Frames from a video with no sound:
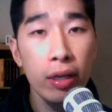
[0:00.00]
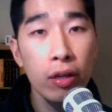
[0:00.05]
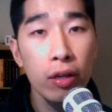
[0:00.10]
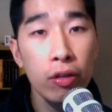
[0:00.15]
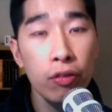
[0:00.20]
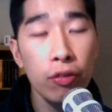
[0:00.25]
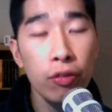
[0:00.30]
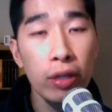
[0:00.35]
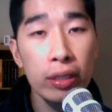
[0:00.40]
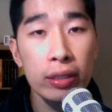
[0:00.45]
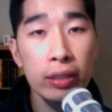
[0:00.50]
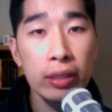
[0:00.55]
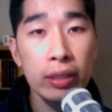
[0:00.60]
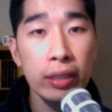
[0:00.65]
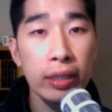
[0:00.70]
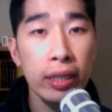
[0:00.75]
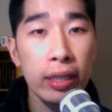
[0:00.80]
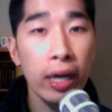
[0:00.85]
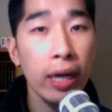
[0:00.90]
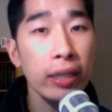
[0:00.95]

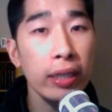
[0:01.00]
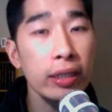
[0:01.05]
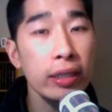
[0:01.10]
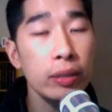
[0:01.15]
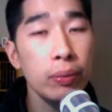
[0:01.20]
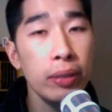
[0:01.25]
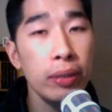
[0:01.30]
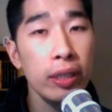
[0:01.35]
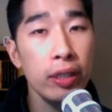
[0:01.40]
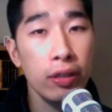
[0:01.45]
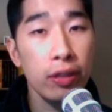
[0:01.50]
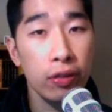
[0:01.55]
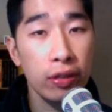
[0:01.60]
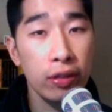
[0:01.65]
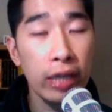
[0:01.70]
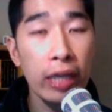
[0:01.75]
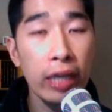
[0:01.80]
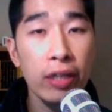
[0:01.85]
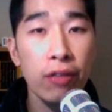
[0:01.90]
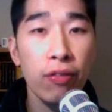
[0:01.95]
Firstly, I just want to
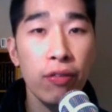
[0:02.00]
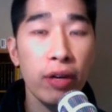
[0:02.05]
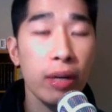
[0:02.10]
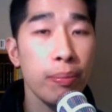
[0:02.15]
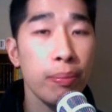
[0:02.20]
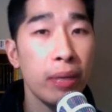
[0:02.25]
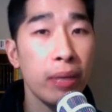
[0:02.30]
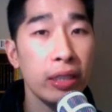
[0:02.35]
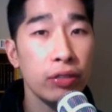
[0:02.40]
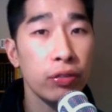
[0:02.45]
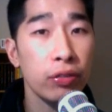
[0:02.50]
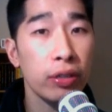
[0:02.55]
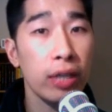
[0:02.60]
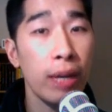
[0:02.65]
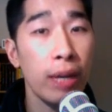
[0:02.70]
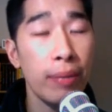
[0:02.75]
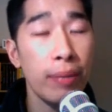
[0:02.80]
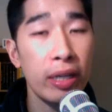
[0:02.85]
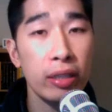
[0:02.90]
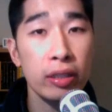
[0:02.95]
thank you very much for
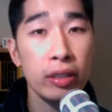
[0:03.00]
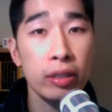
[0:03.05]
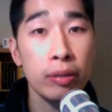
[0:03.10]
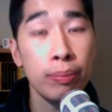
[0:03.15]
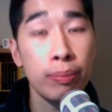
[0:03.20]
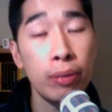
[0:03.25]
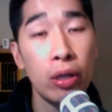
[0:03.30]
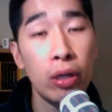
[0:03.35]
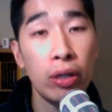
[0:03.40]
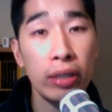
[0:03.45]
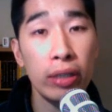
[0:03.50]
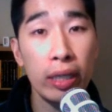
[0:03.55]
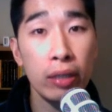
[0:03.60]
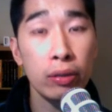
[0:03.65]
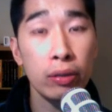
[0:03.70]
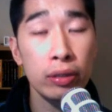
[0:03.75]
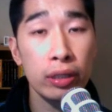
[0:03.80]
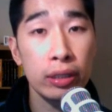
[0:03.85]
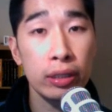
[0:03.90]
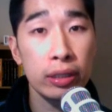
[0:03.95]
coming onto the blog and
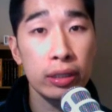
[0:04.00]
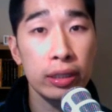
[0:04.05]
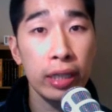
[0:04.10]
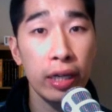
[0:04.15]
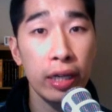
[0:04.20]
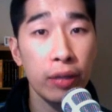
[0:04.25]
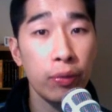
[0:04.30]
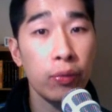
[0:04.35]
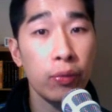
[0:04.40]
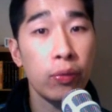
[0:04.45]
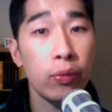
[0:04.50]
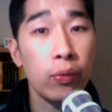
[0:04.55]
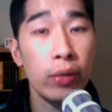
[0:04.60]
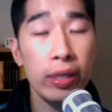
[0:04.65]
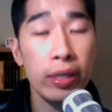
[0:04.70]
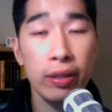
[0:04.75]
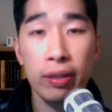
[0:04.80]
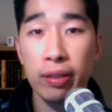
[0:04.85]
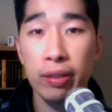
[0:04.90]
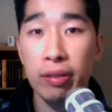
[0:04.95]
also sharing
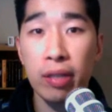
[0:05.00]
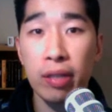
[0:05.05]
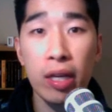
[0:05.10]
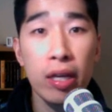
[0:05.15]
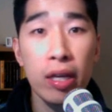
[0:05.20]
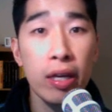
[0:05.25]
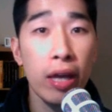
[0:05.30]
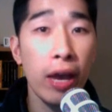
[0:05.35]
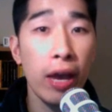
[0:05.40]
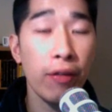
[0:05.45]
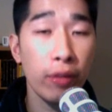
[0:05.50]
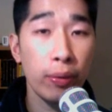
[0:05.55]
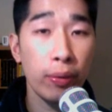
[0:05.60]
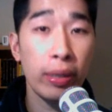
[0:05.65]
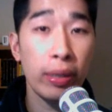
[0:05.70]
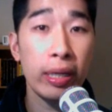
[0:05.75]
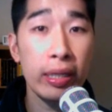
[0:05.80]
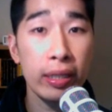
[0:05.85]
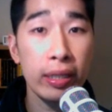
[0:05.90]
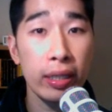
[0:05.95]
with
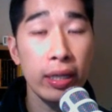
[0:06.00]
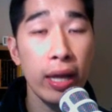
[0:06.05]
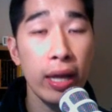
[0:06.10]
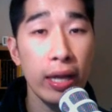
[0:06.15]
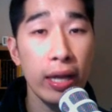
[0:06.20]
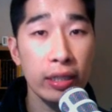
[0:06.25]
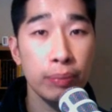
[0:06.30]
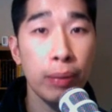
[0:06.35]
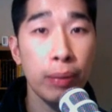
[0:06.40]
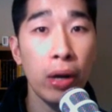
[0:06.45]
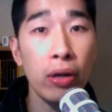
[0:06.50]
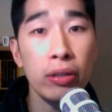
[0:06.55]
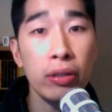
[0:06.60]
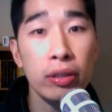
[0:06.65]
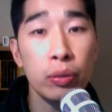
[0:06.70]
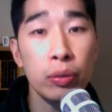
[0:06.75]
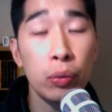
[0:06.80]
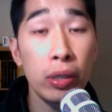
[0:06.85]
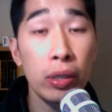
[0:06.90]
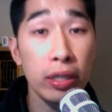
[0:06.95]
everyone in the last
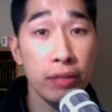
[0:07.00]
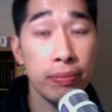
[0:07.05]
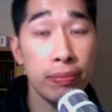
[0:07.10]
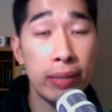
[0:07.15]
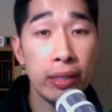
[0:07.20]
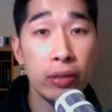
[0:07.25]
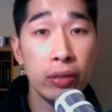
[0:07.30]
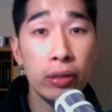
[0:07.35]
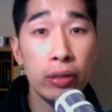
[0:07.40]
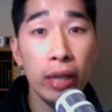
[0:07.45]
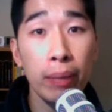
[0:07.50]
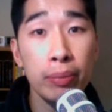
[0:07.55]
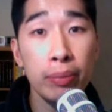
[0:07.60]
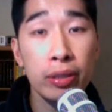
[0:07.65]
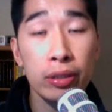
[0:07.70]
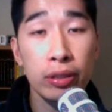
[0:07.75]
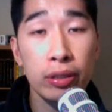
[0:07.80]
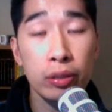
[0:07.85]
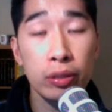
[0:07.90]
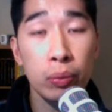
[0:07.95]
post what you've been all up
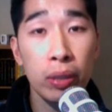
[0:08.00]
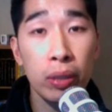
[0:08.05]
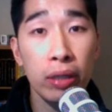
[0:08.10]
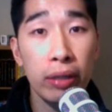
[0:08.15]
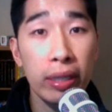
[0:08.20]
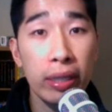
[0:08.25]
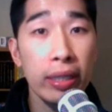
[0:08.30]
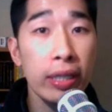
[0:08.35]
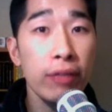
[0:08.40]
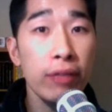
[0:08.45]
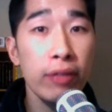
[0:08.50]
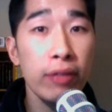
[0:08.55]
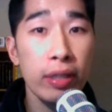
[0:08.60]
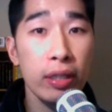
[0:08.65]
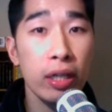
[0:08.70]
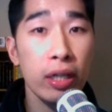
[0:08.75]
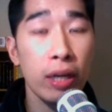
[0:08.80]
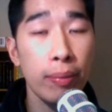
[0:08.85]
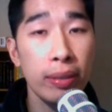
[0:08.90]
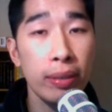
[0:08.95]
to as well, and leaving your
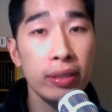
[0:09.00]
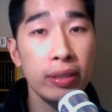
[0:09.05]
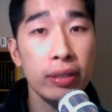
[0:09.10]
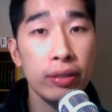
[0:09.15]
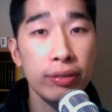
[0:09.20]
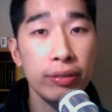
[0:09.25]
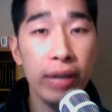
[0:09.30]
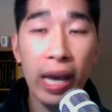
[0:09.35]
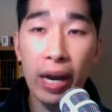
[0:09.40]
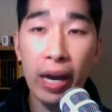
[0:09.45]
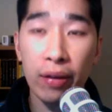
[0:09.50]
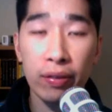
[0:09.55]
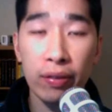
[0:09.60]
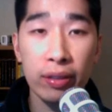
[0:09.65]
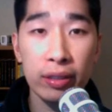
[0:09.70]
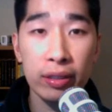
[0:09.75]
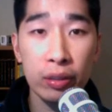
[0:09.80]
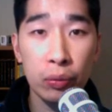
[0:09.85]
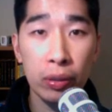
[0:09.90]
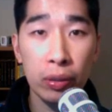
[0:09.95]
comments on how
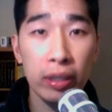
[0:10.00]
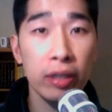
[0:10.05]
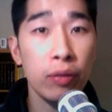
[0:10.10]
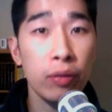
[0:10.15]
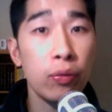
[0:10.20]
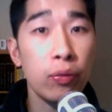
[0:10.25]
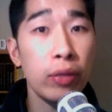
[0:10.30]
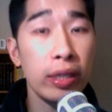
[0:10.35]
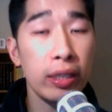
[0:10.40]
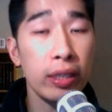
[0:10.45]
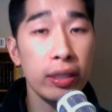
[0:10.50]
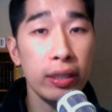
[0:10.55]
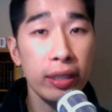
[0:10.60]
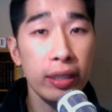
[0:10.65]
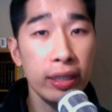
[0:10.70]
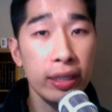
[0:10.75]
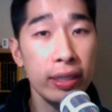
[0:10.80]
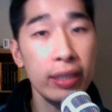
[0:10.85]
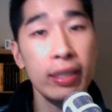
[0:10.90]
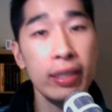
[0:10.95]
things are working with your
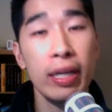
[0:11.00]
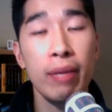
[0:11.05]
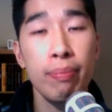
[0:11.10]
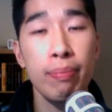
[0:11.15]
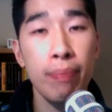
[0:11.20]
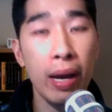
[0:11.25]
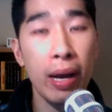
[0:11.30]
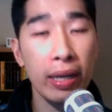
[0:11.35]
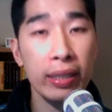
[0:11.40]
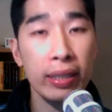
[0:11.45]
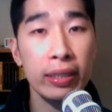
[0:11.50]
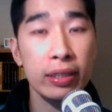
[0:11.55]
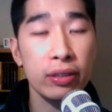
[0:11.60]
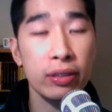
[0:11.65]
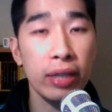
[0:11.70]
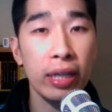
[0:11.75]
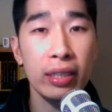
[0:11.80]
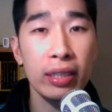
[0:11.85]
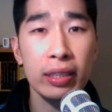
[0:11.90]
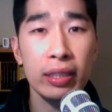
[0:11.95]
linking and marketing
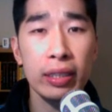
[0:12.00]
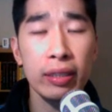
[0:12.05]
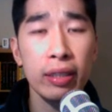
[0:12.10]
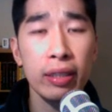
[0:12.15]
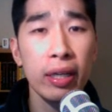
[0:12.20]
strategy.